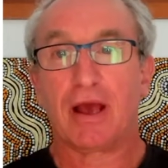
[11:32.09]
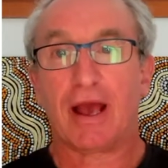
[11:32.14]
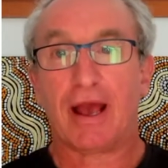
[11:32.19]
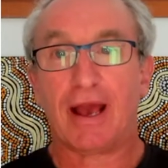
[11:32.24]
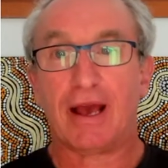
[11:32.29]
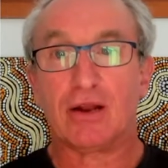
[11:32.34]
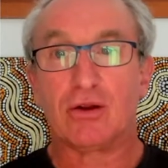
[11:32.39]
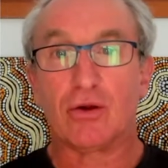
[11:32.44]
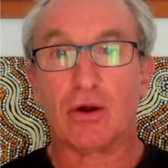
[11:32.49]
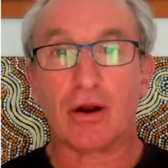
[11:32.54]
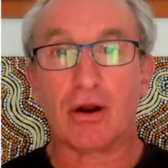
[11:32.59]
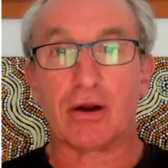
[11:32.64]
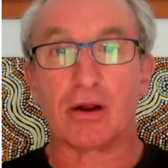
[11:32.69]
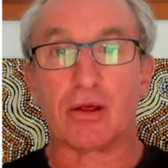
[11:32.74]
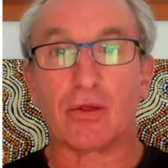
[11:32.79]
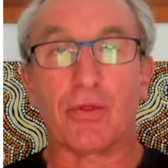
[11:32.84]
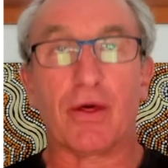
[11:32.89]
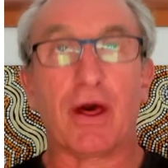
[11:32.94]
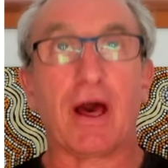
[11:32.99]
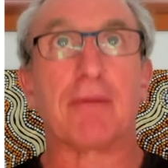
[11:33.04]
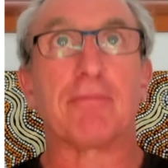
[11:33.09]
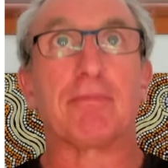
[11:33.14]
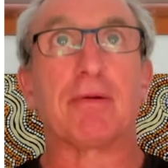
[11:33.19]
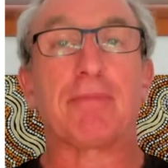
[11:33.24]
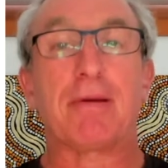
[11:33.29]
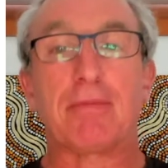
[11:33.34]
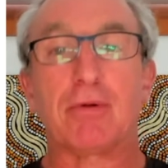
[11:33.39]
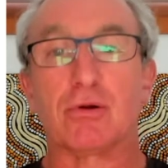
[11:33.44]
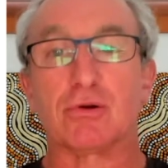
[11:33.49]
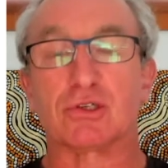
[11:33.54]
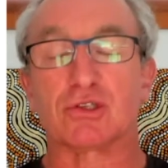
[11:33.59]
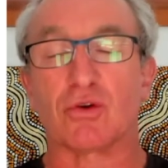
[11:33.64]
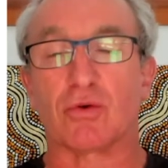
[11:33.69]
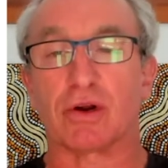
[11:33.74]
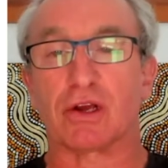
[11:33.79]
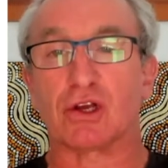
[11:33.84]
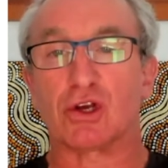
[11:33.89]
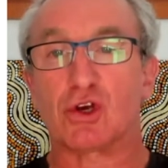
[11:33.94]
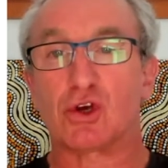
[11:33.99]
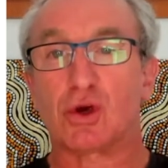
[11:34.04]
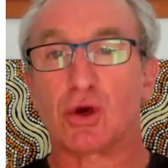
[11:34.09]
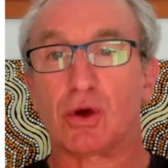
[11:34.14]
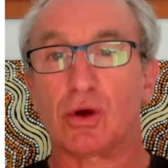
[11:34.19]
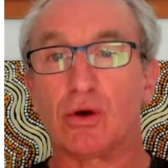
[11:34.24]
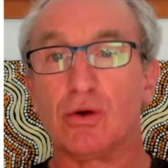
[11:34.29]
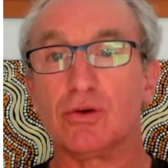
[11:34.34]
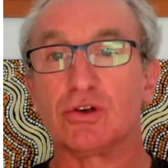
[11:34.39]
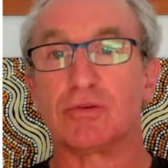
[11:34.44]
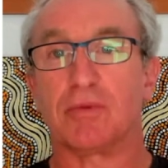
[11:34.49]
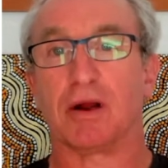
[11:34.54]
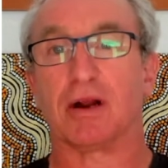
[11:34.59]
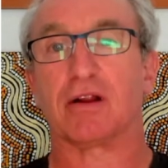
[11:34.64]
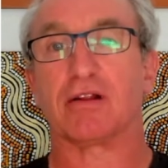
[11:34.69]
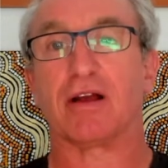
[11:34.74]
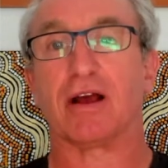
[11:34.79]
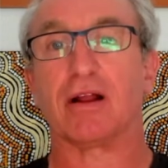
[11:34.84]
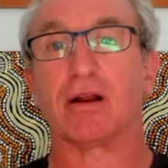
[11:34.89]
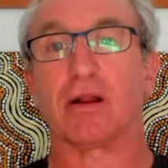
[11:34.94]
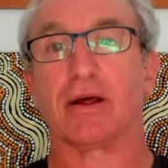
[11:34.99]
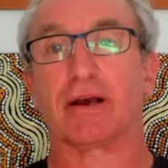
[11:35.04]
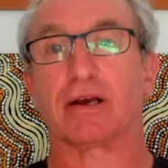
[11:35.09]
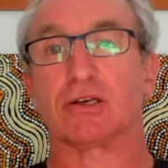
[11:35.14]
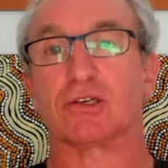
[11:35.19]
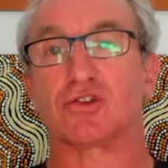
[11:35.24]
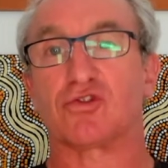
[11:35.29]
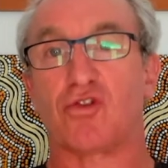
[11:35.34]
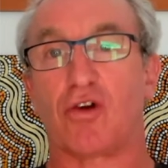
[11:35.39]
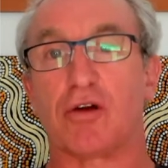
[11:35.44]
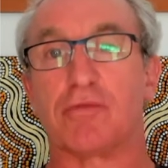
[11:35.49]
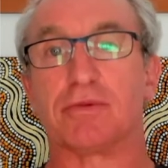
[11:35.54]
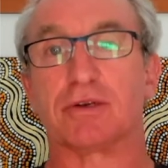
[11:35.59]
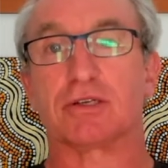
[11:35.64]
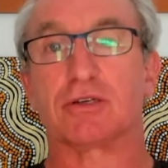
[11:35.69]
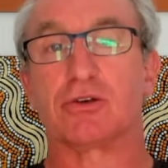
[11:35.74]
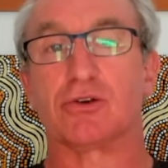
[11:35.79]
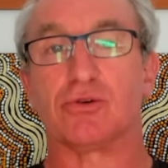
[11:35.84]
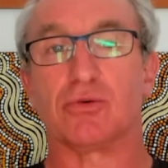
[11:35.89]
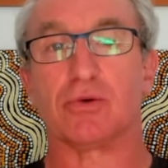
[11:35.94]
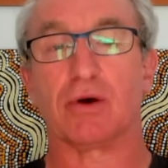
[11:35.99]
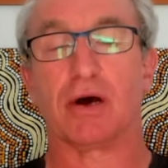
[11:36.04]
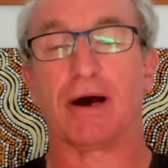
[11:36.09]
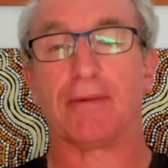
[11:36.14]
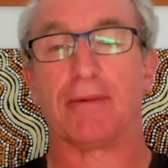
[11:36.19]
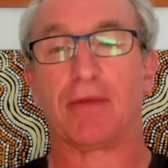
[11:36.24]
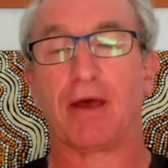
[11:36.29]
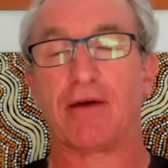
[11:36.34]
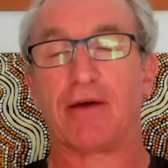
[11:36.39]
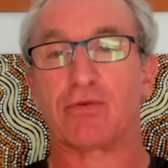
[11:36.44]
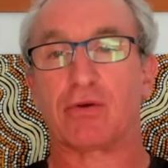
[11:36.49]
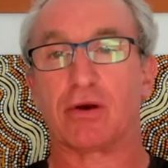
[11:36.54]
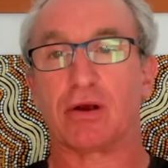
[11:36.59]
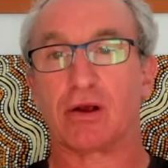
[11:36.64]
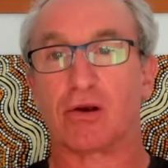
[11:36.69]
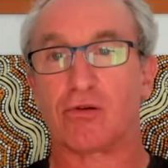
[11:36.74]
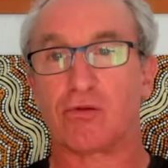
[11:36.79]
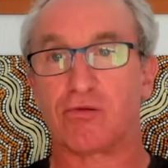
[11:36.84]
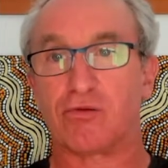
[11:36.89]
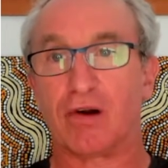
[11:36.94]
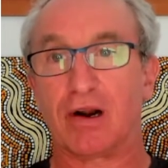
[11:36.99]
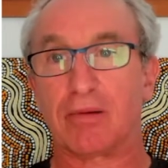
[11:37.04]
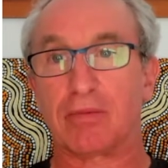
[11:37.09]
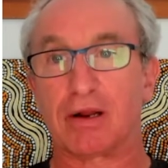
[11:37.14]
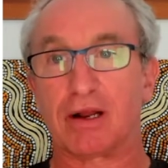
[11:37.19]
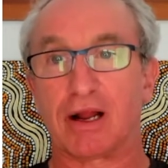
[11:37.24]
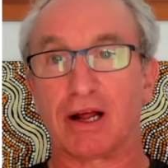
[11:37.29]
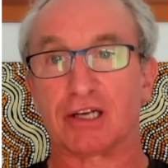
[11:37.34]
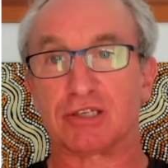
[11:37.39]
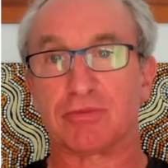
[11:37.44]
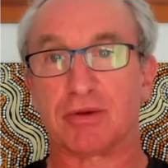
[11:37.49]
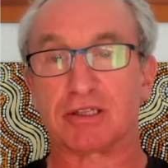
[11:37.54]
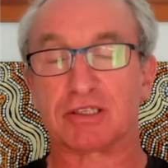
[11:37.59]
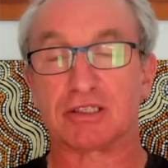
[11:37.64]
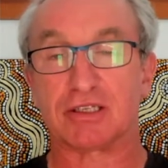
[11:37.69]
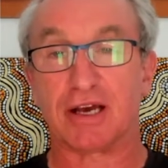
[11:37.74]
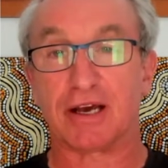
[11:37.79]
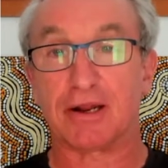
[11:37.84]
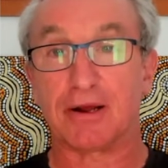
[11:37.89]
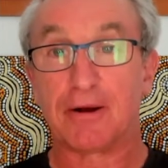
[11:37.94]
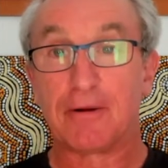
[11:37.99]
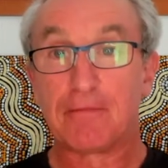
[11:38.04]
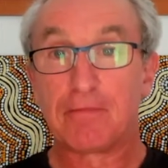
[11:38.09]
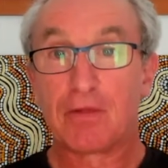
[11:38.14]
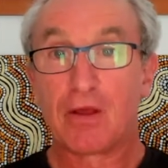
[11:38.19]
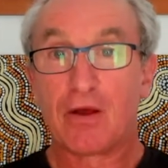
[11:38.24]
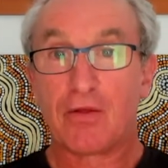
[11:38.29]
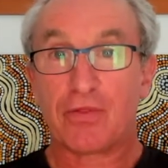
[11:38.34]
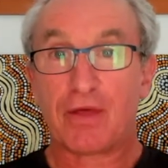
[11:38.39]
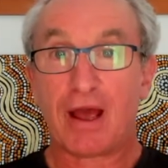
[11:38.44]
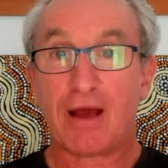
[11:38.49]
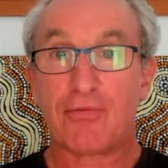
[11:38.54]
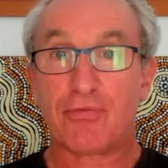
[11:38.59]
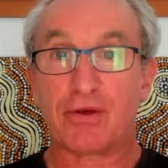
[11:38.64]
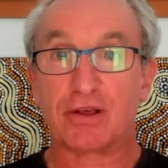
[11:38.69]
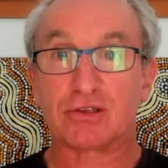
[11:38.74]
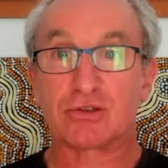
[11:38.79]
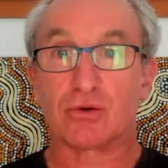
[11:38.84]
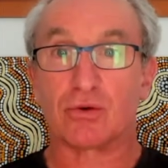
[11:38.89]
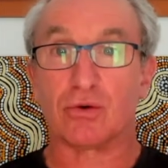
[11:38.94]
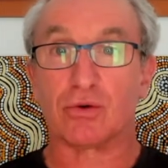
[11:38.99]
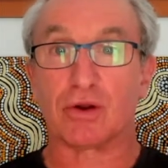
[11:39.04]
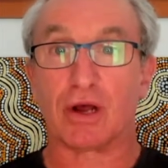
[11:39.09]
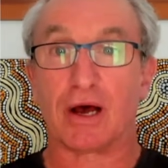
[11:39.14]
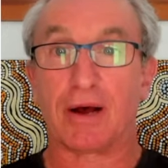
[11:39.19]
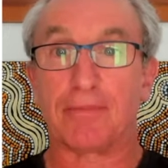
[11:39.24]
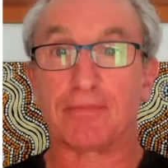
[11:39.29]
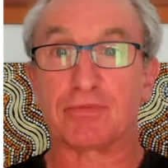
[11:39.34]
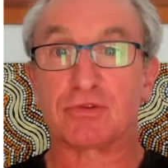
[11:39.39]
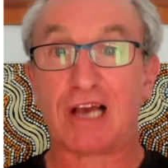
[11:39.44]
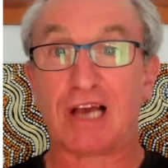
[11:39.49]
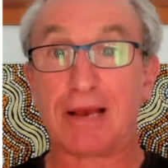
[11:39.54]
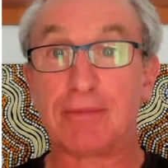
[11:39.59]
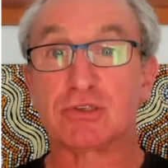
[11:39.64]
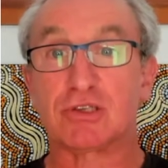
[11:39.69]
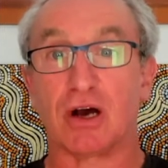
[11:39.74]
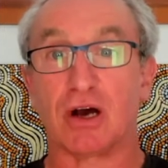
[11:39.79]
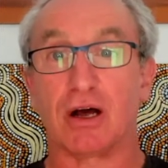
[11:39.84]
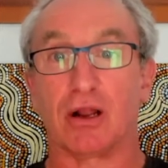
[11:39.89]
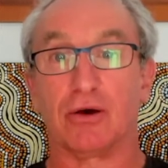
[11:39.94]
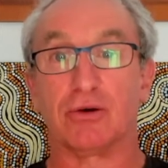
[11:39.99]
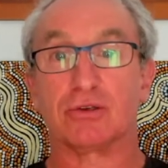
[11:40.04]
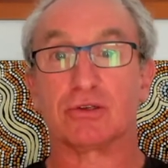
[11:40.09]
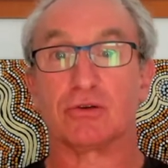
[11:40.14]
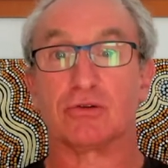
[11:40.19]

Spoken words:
And not only that, but people who are storing a huge amount of data, like astronomers who have incredibly large amounts of data, they have things called tape silos.